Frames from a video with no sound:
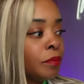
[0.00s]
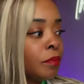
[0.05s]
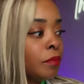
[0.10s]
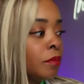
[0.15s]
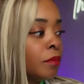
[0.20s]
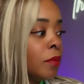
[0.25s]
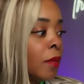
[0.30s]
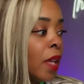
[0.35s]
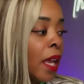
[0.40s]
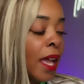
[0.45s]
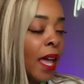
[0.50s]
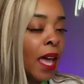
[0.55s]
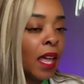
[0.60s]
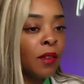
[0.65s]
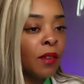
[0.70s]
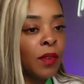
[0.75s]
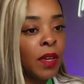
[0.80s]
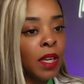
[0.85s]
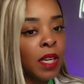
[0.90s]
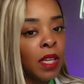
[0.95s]
They got a
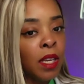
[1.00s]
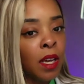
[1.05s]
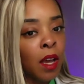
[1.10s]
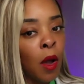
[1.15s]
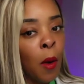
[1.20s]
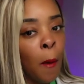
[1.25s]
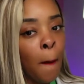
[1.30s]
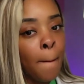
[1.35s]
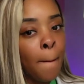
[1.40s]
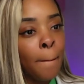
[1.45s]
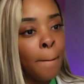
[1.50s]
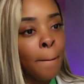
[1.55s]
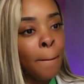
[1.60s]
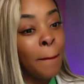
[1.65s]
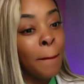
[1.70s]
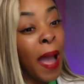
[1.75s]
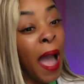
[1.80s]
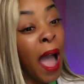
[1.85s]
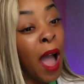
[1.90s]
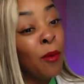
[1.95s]
video.
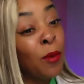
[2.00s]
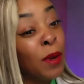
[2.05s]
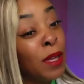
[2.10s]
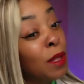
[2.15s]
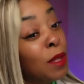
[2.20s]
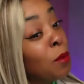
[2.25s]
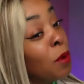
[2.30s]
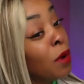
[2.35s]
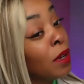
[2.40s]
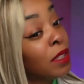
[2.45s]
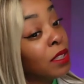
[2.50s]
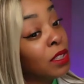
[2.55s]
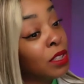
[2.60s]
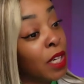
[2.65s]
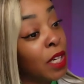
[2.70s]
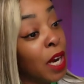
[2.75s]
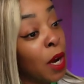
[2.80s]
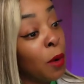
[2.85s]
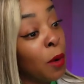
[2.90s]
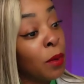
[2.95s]
I really wanted to
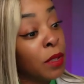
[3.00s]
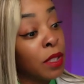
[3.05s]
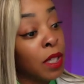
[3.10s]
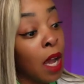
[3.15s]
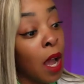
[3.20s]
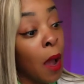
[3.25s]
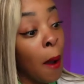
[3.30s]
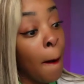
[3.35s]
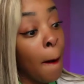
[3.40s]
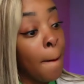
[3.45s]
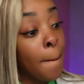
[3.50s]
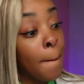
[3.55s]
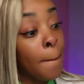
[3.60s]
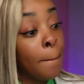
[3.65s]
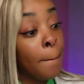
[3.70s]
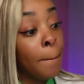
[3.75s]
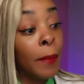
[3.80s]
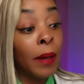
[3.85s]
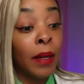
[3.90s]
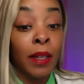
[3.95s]
share with y'all,
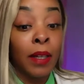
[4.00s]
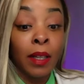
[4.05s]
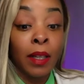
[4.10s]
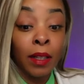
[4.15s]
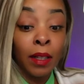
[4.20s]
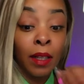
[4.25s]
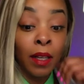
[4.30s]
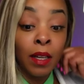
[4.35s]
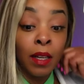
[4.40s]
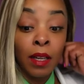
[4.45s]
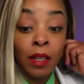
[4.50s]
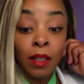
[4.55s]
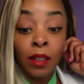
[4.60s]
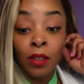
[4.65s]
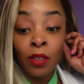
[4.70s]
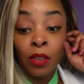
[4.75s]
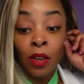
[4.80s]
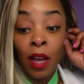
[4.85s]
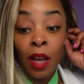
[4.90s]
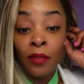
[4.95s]
but you
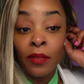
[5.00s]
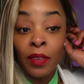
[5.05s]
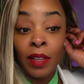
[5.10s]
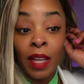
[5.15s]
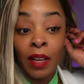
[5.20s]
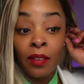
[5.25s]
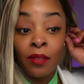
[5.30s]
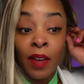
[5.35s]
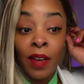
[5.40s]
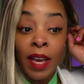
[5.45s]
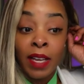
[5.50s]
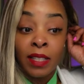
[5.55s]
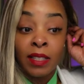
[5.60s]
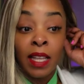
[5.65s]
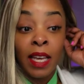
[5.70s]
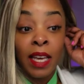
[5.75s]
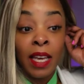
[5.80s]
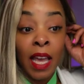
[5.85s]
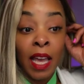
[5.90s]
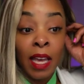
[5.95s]
know, I feel like Vice,
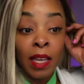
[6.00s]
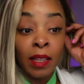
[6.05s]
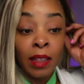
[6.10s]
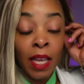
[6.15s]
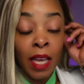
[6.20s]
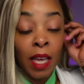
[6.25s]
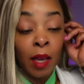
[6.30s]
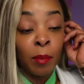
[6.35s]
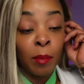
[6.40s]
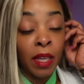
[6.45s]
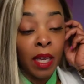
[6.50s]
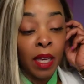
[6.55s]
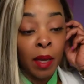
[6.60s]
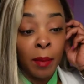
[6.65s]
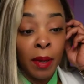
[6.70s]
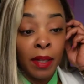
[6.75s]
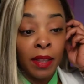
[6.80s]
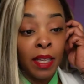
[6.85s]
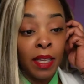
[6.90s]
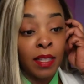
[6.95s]
they ain't they ain't playing
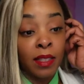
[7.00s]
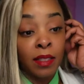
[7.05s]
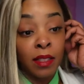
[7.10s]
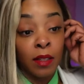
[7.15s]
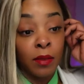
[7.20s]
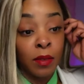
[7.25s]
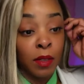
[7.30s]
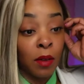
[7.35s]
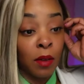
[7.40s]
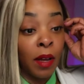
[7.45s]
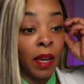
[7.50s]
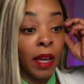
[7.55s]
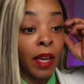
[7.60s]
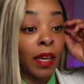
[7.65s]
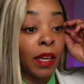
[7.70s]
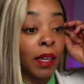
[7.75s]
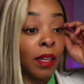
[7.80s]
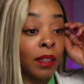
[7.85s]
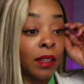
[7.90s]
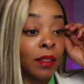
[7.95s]
about their stuff, so I
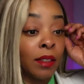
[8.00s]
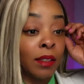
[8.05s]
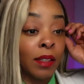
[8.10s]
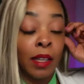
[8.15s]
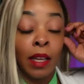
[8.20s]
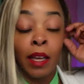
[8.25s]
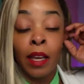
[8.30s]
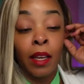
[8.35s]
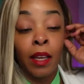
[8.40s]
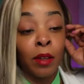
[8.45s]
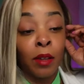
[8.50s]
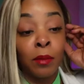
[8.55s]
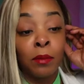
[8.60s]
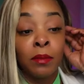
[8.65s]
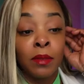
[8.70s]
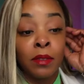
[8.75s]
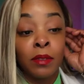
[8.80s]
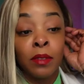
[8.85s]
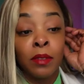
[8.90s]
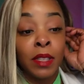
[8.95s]
ain't I ain't gonna
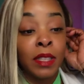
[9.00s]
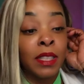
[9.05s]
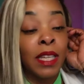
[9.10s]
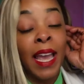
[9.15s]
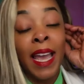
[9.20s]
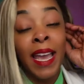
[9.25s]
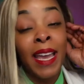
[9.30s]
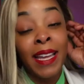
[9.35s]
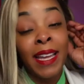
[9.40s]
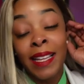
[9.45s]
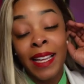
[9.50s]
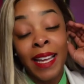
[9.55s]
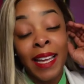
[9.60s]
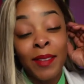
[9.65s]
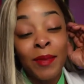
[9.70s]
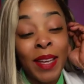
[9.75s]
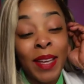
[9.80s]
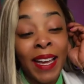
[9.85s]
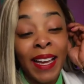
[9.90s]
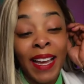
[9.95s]
I ain't I
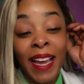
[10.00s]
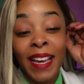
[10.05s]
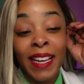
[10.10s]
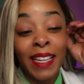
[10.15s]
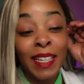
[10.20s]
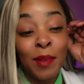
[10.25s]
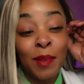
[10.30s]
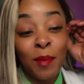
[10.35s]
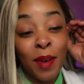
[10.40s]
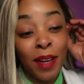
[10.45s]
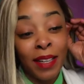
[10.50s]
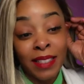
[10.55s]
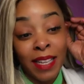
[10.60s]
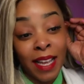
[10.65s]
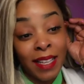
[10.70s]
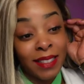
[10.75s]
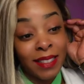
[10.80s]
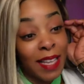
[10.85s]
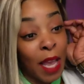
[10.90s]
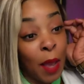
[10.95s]
mean I can't get
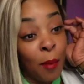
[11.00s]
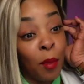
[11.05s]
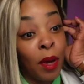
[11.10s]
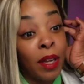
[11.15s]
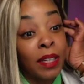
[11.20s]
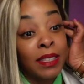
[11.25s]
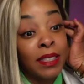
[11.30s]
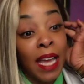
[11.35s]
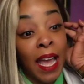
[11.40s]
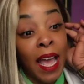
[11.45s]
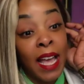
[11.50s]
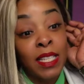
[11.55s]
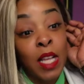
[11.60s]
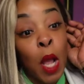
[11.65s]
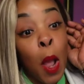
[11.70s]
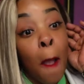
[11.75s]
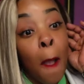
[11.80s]
demonetized, I ain't monetized.